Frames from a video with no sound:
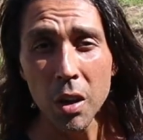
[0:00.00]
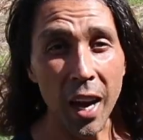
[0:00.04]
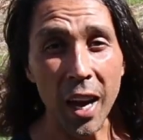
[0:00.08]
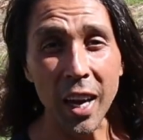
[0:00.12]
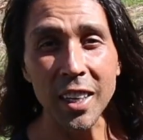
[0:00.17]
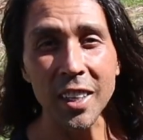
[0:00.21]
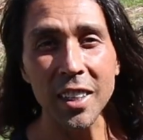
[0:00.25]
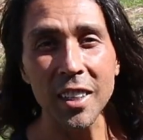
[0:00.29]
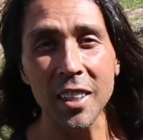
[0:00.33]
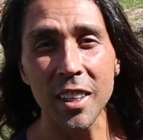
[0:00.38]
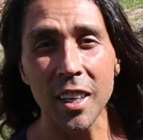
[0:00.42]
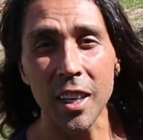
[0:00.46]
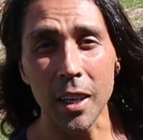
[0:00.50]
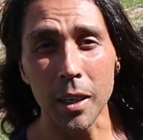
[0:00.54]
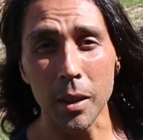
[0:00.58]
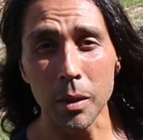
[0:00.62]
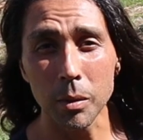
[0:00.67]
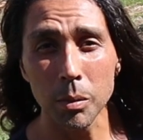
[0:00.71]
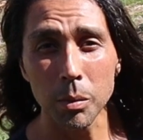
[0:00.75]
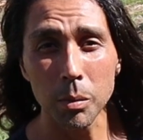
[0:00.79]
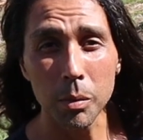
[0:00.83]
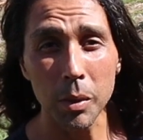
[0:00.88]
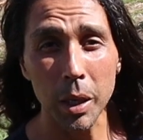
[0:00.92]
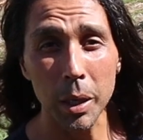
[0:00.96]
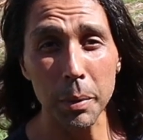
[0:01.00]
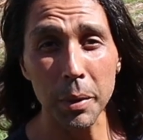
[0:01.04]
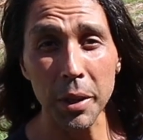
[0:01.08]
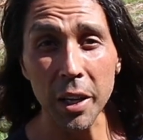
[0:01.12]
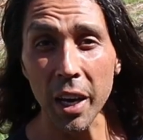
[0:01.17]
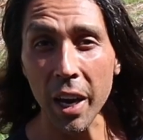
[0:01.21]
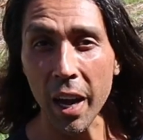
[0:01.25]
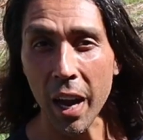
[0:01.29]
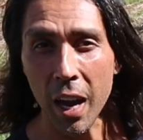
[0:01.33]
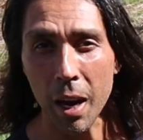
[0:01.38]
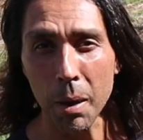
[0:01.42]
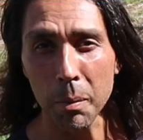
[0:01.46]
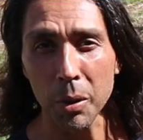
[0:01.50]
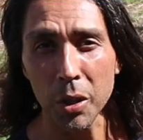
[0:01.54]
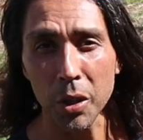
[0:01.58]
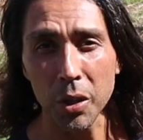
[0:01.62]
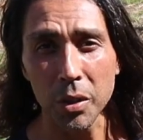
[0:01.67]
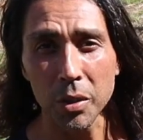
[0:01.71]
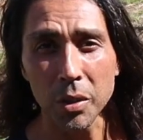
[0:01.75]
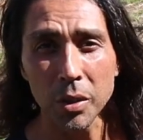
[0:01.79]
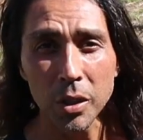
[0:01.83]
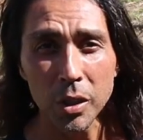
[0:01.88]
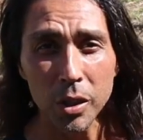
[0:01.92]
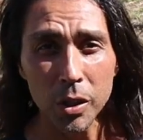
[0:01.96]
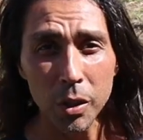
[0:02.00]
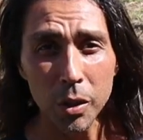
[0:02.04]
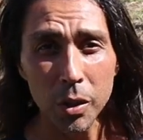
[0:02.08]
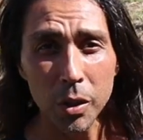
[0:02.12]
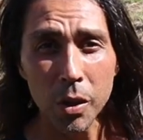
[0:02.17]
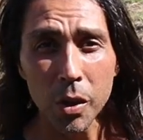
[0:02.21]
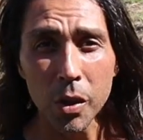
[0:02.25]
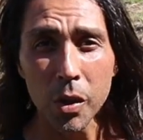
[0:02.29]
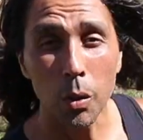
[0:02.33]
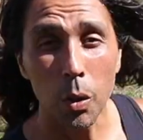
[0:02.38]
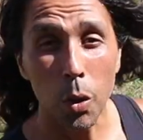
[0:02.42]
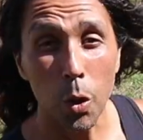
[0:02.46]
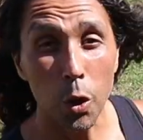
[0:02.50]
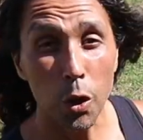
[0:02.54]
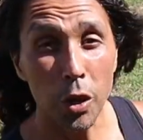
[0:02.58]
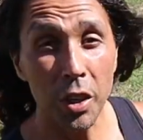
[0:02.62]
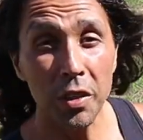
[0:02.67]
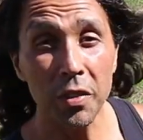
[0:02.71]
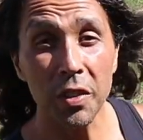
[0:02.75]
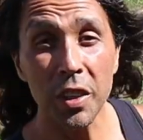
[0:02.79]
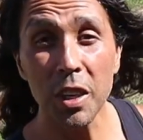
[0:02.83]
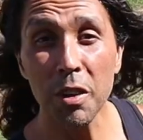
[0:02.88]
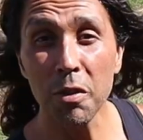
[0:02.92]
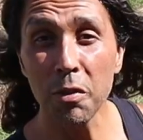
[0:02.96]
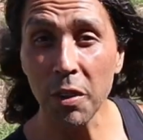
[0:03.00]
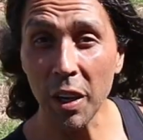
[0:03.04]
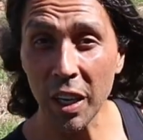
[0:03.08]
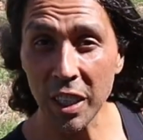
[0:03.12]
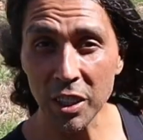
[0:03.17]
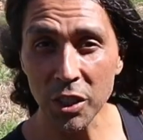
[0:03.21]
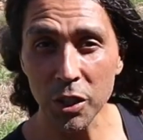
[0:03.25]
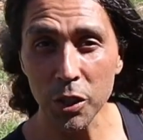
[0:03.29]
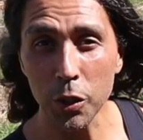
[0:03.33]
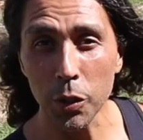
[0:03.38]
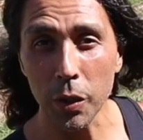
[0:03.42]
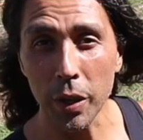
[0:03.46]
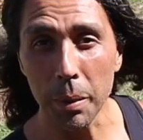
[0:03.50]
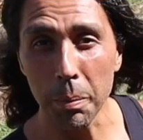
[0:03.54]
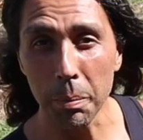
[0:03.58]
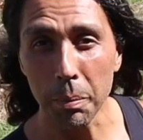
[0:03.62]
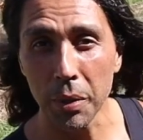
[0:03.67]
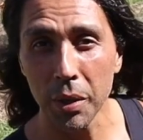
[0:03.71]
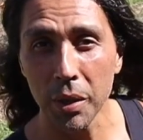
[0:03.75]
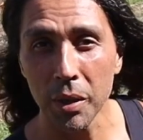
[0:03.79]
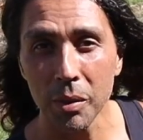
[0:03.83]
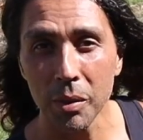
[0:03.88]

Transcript: Anything, maybe a hammer or even a vice grip.